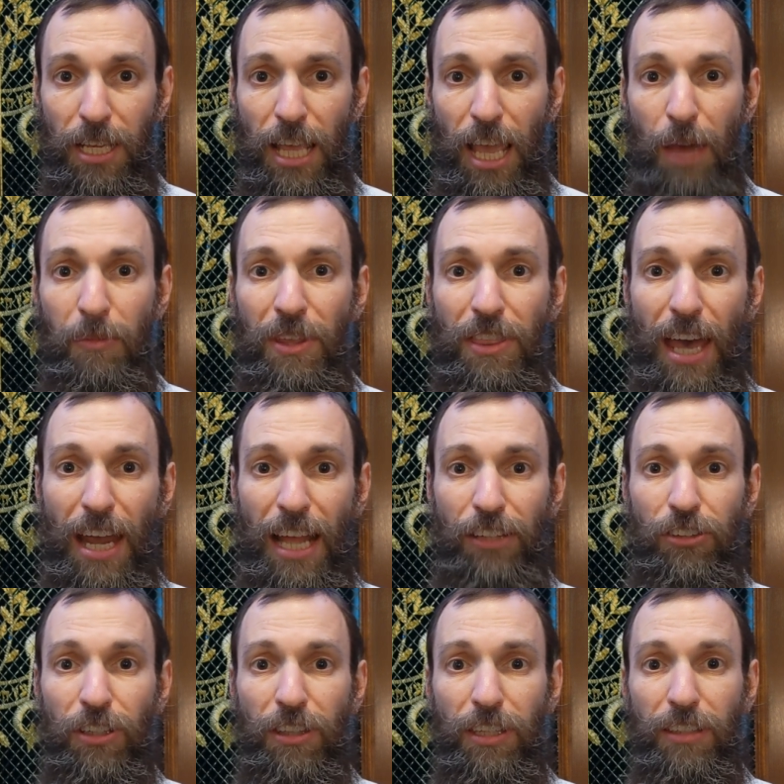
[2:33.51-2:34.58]
And with that, I
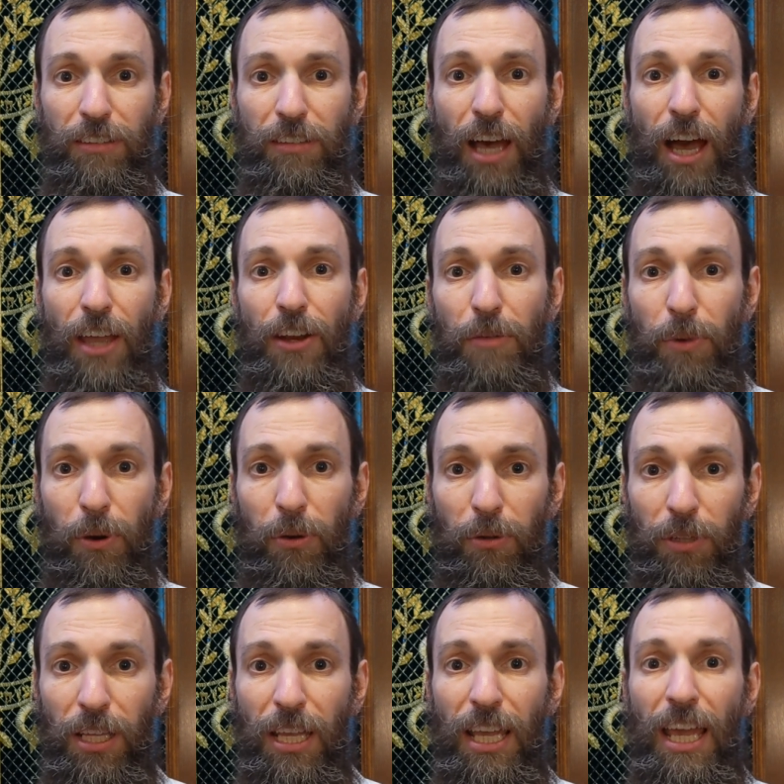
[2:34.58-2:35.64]
took the entire
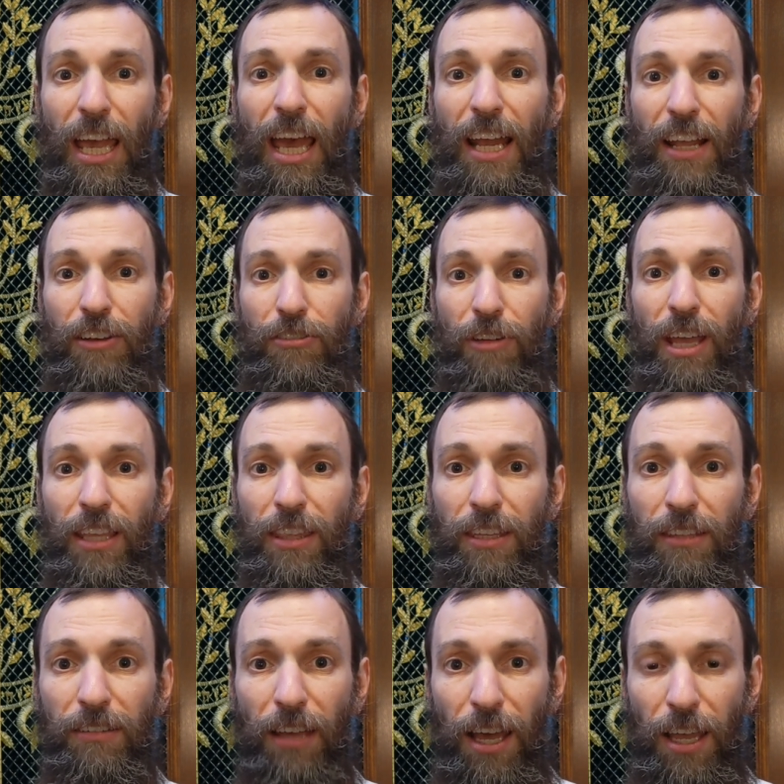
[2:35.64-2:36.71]
bowl and I drank the
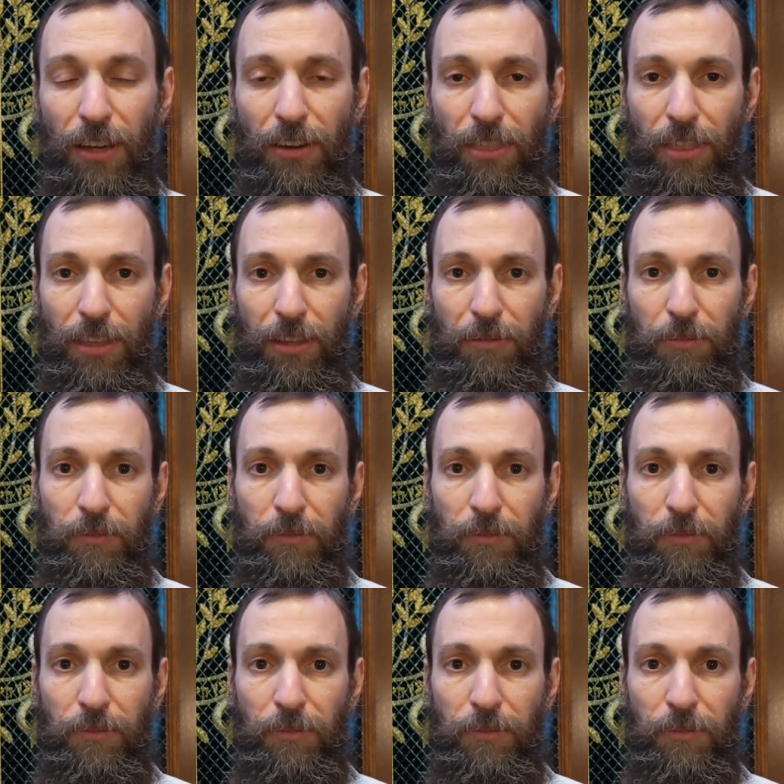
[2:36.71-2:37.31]
entire thing.